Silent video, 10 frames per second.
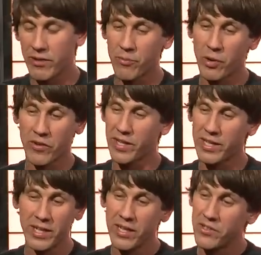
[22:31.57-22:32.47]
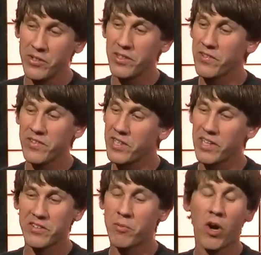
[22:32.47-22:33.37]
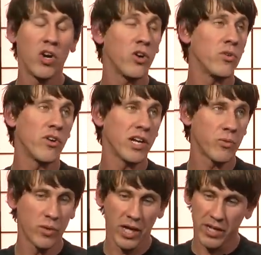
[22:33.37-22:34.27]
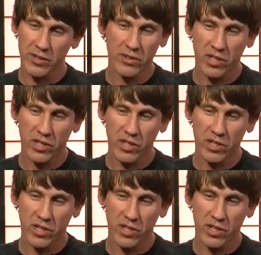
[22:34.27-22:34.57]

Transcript: And I was like, dude, this is it. Like tomorrow, like we gotta,